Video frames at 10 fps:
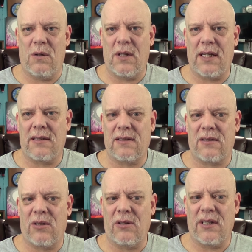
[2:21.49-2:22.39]

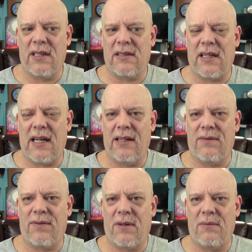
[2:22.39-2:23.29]
That's totally
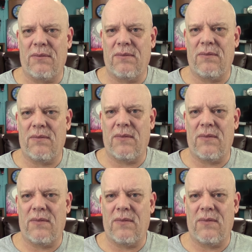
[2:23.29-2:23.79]
aside from